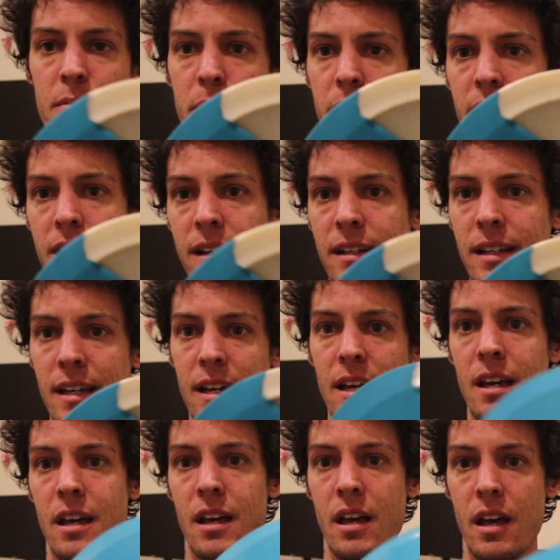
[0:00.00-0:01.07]
apart
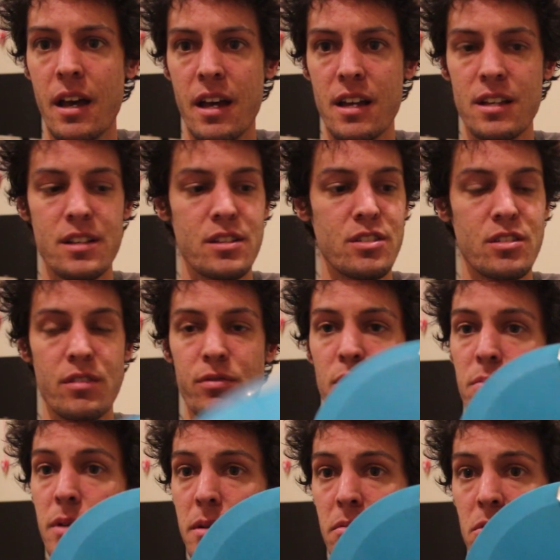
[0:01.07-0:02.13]
as a few
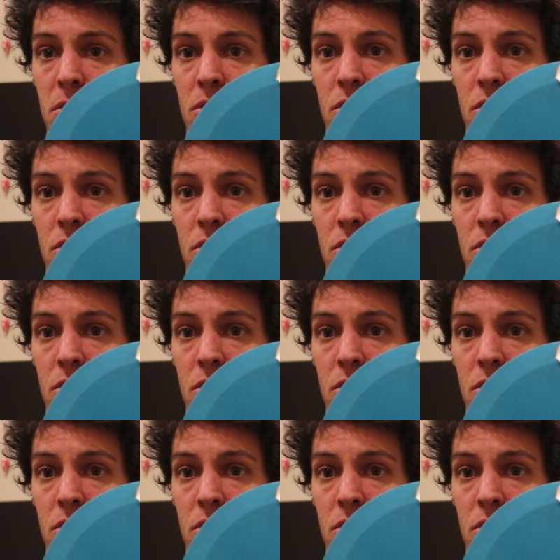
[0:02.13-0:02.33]
people